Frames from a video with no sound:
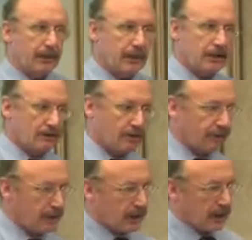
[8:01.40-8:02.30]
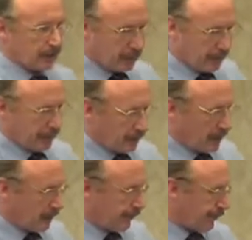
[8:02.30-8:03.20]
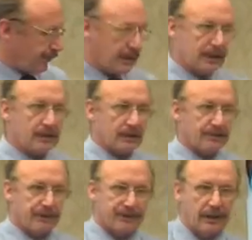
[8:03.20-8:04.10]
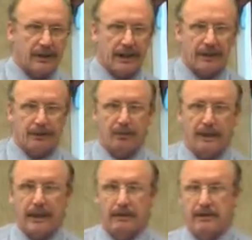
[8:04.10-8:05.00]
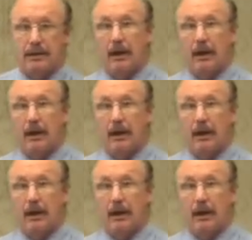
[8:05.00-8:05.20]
years, £3,000 a year for fees is £15,000.